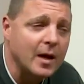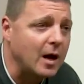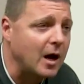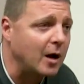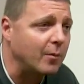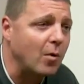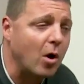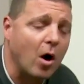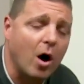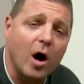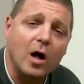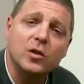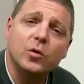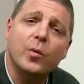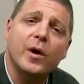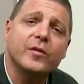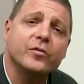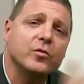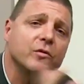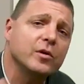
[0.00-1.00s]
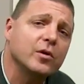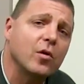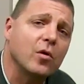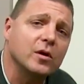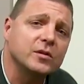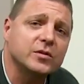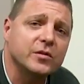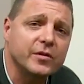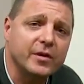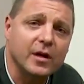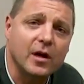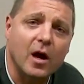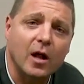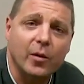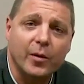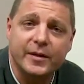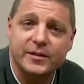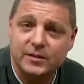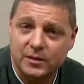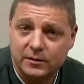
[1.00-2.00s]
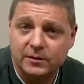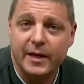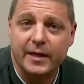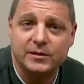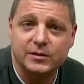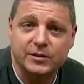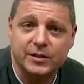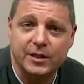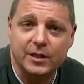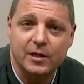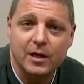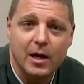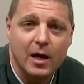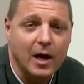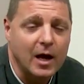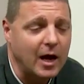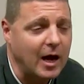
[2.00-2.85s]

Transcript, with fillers: um, all the way through the course of the year, all the way till next year.